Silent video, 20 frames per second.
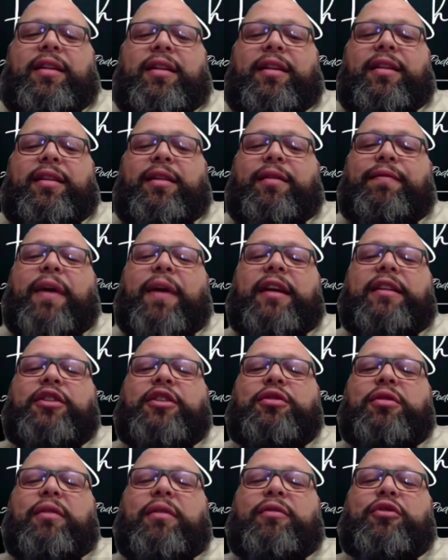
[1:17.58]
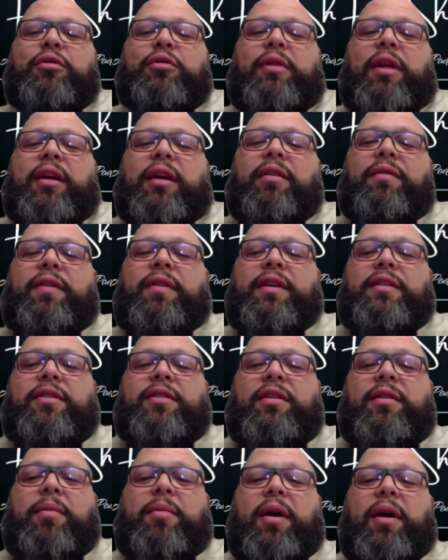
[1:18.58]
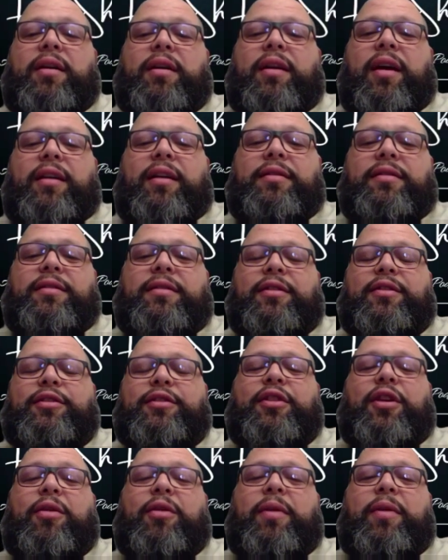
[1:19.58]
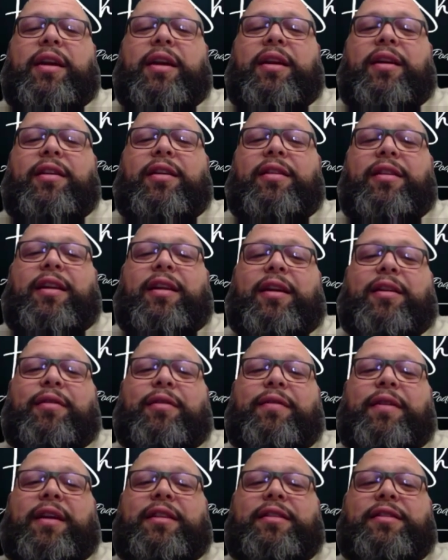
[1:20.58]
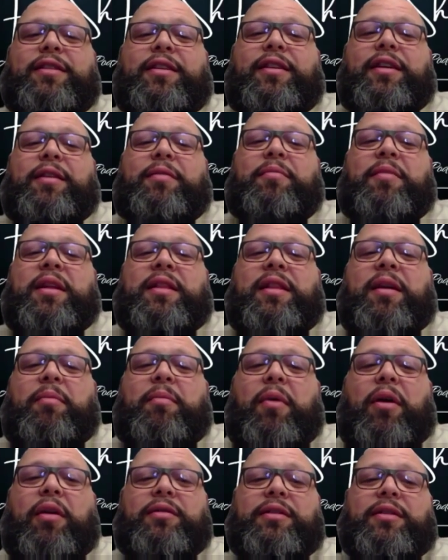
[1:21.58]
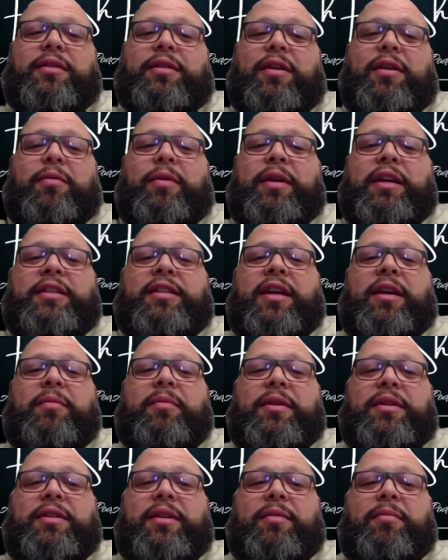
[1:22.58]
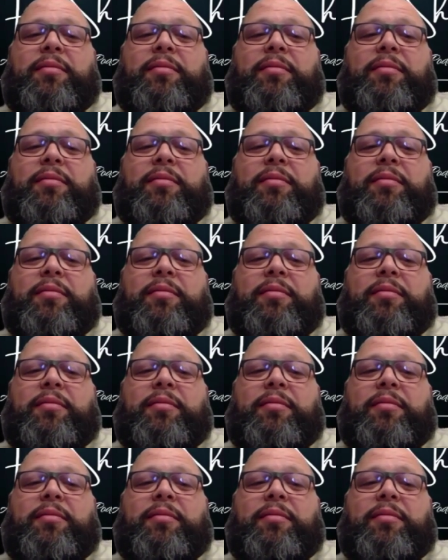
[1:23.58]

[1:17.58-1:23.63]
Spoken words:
The fact that you have two Laker fans on the podcast, there's no way in hell a Laker fan is going to admit that Boston's going to win the championship.